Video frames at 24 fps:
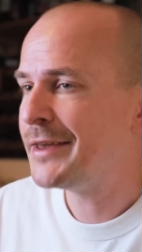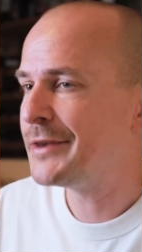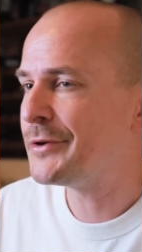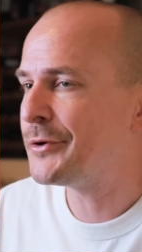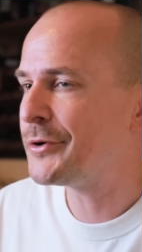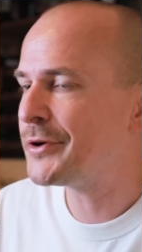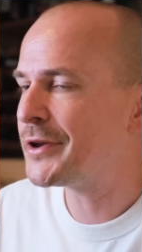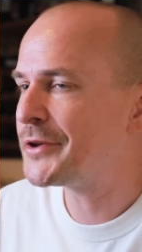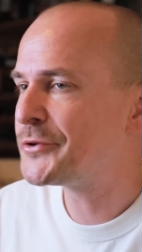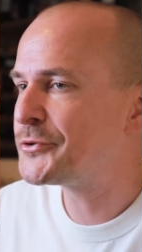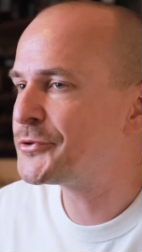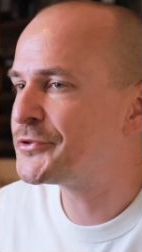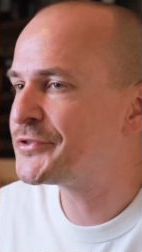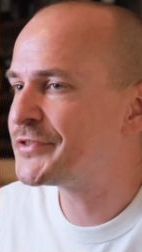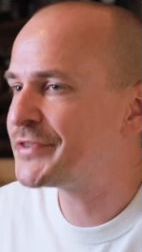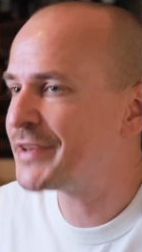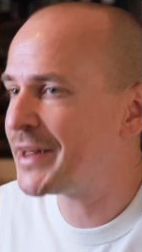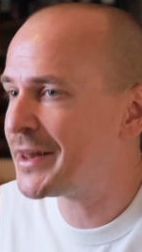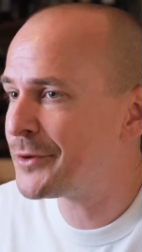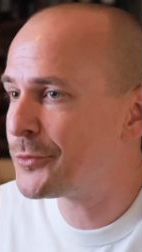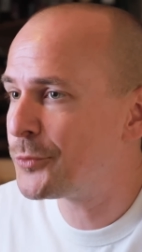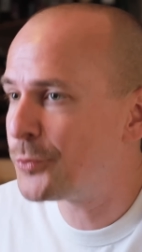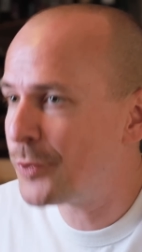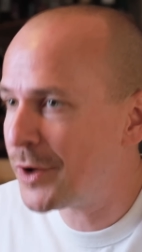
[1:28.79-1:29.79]
in order to
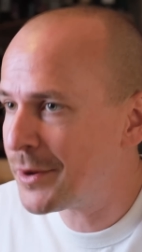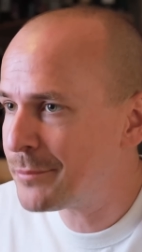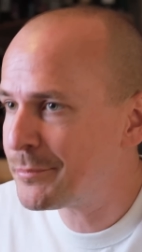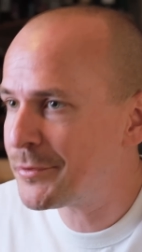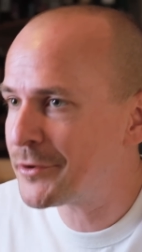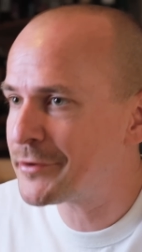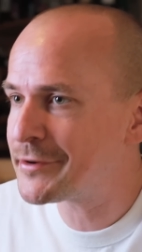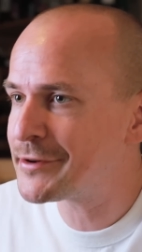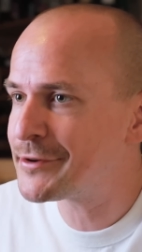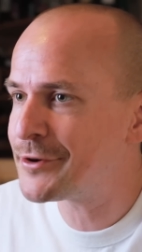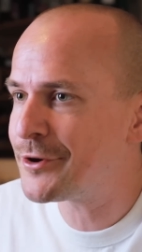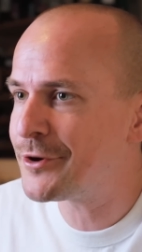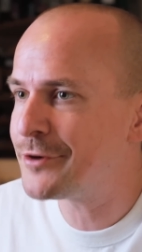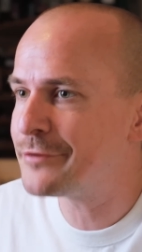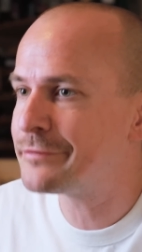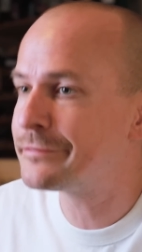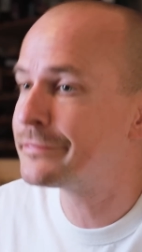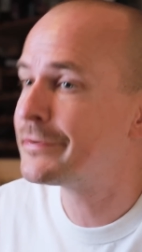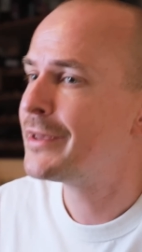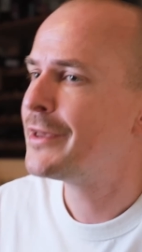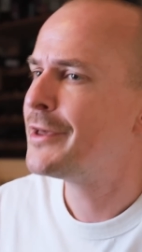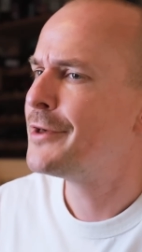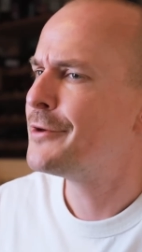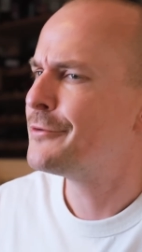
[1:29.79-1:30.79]
sell one bottle
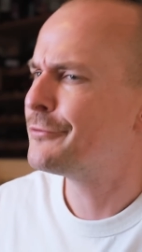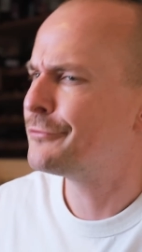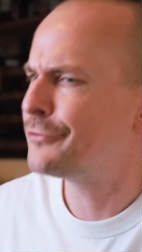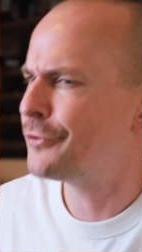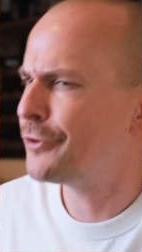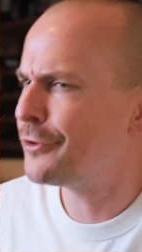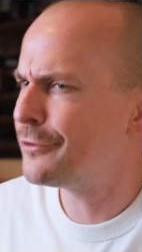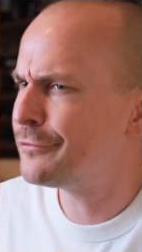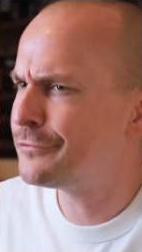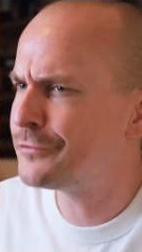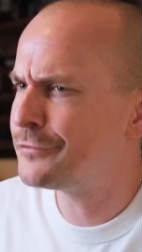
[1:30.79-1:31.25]
off for a